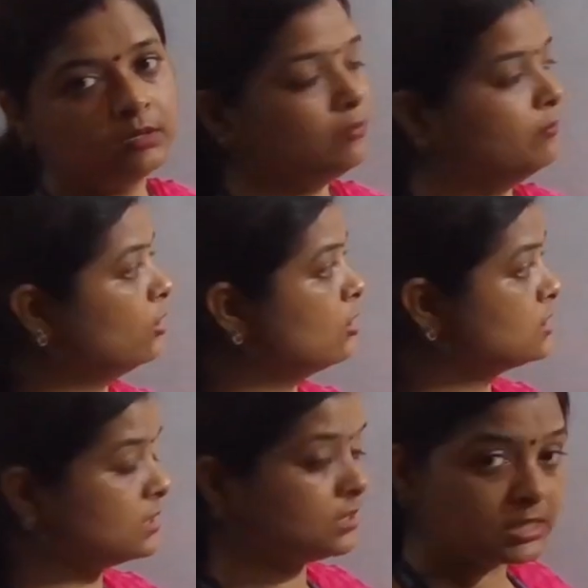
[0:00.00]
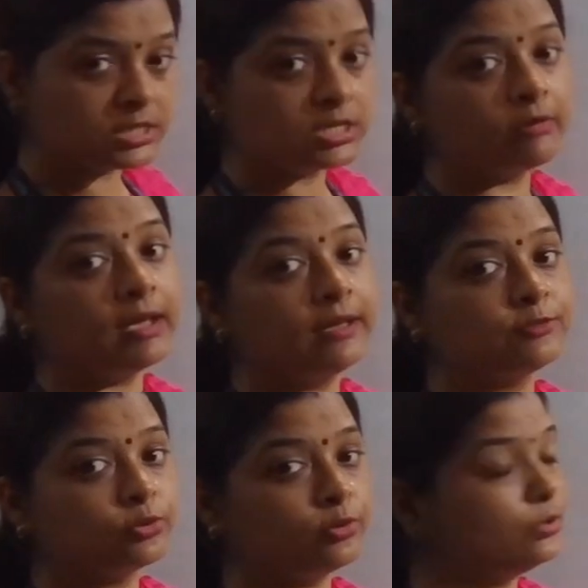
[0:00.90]
Because just now I have
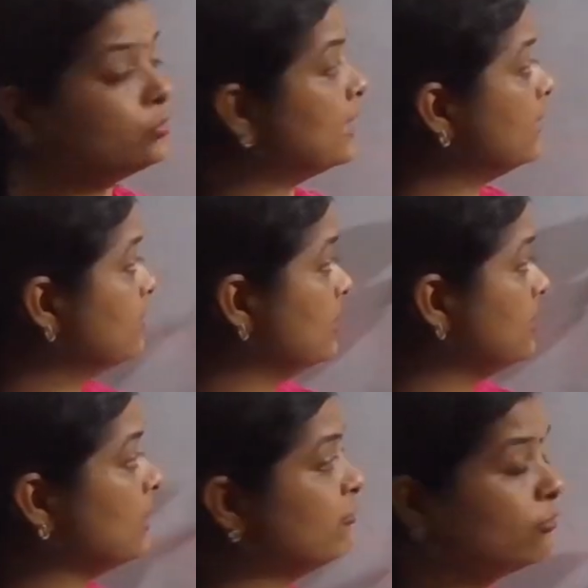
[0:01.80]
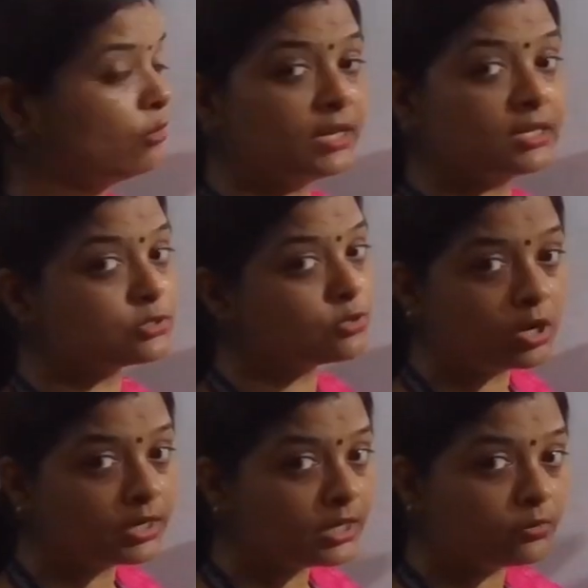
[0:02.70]
shown you that 3 by 4 is
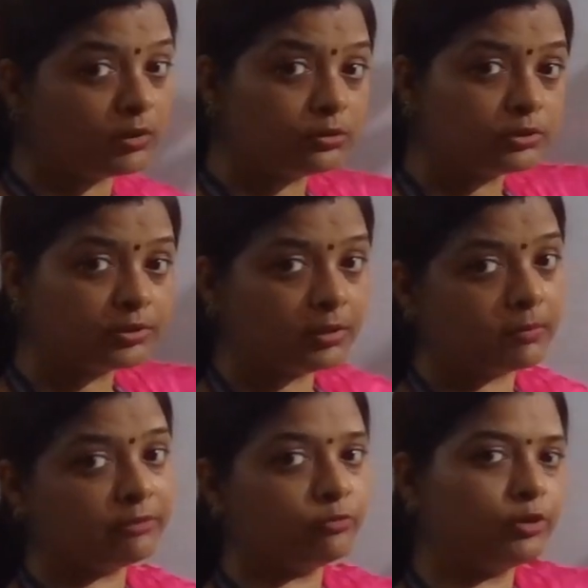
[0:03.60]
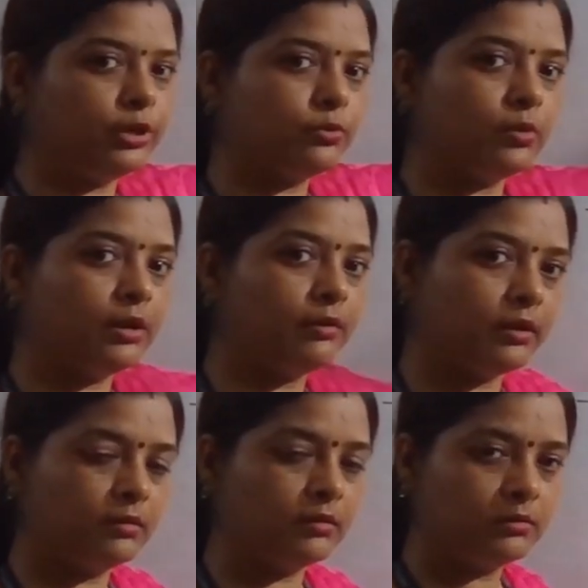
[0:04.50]
not equal to 3 by 4 into 100.
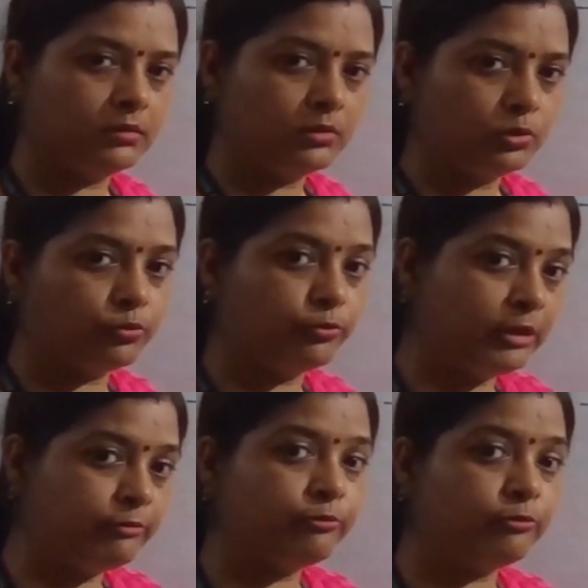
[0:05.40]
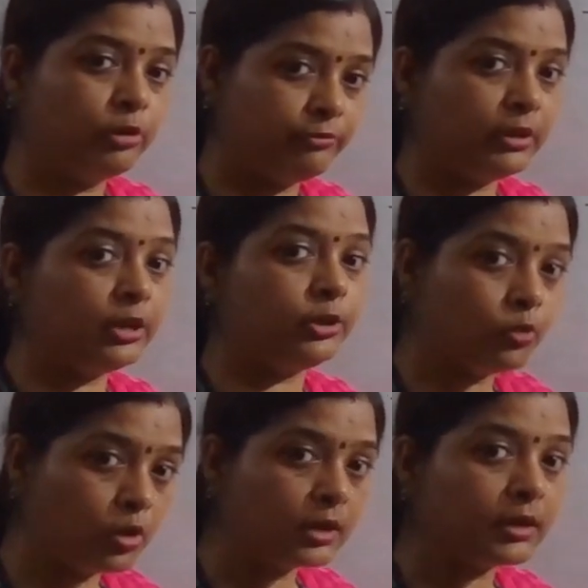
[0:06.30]
To fulfill
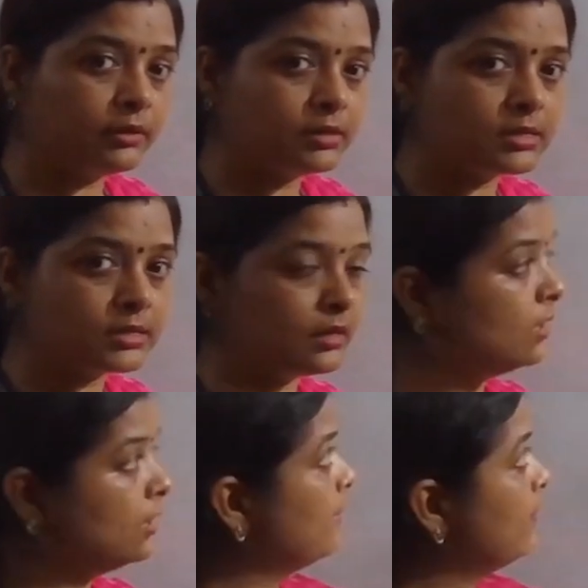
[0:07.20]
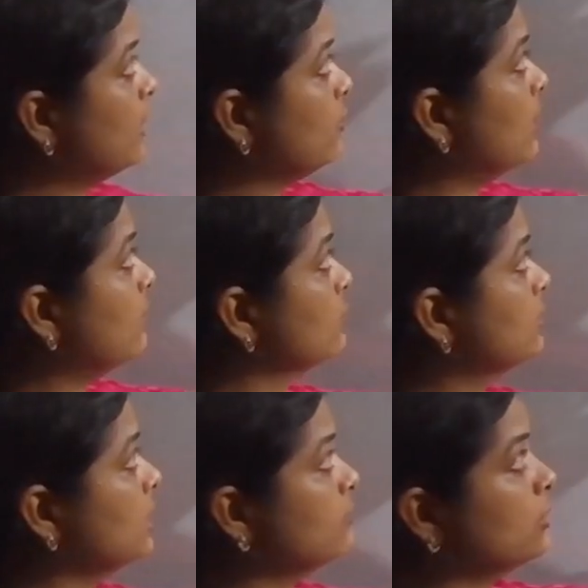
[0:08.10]
your conversion, that you have to
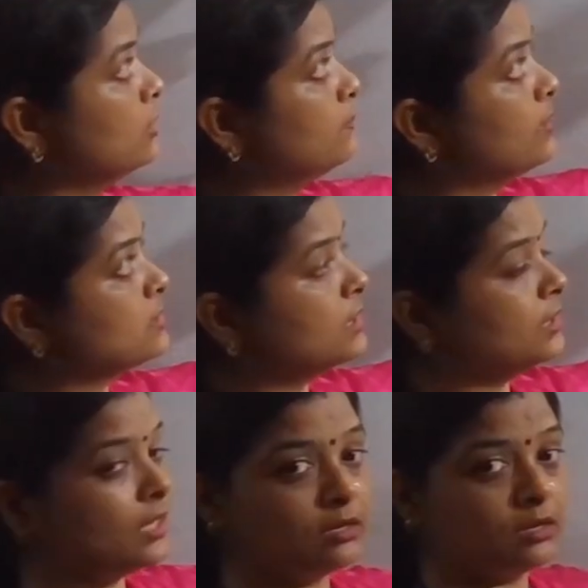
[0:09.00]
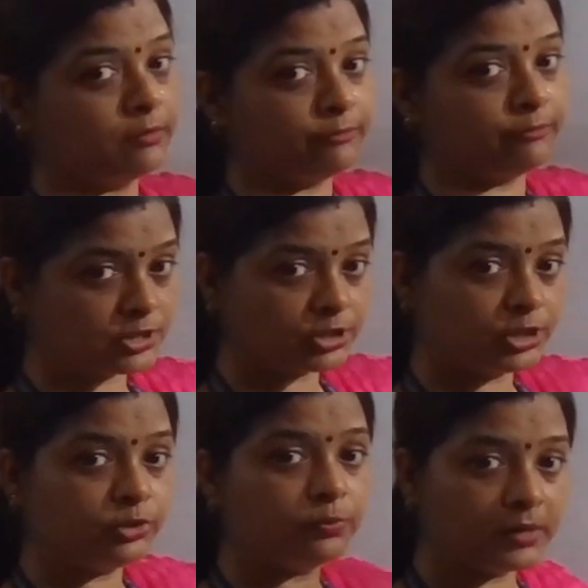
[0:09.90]
convert percentage fraction
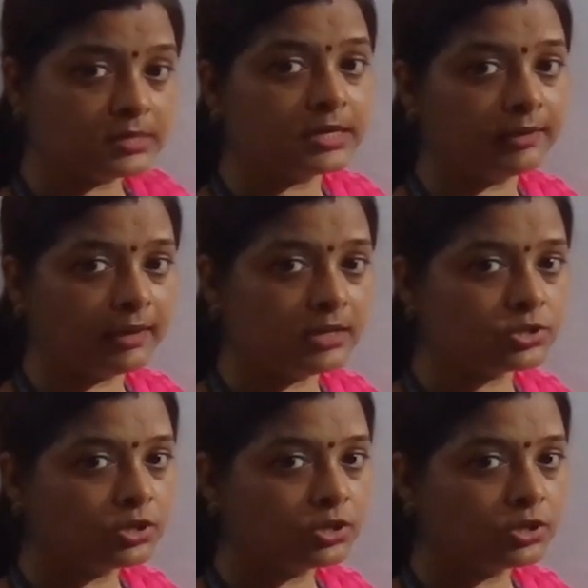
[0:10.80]
into percentage,